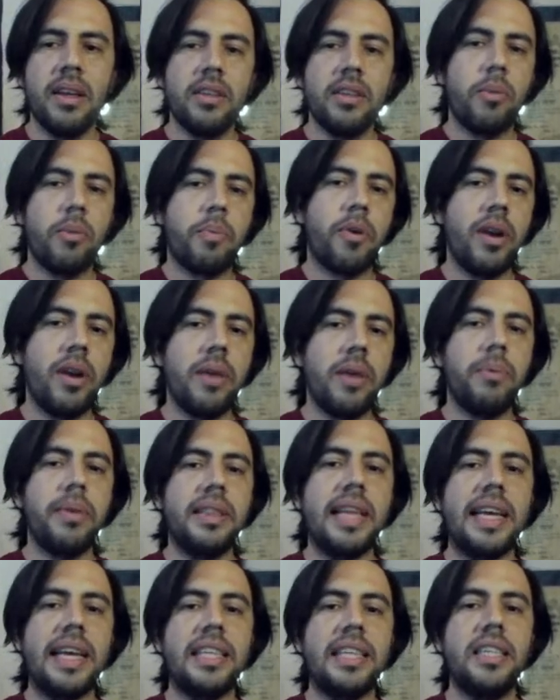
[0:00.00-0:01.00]
So probably with
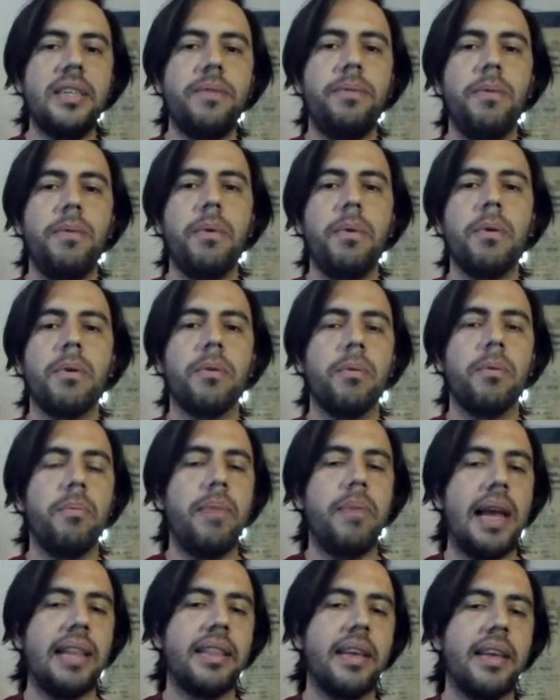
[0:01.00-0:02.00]
knight g4,
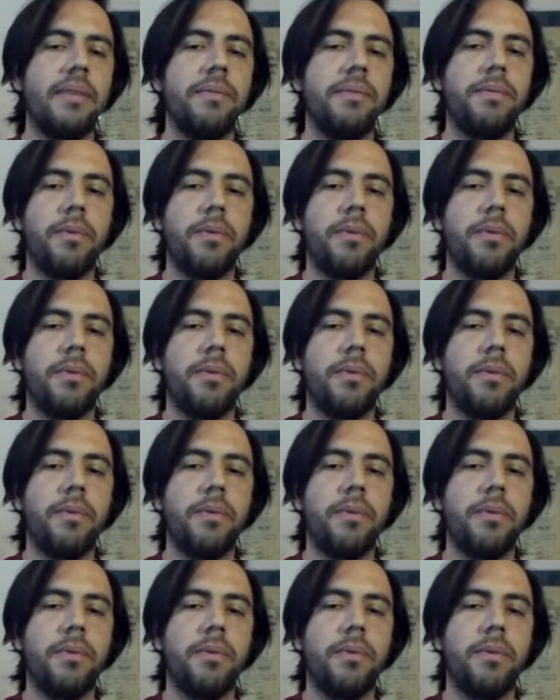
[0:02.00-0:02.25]
black can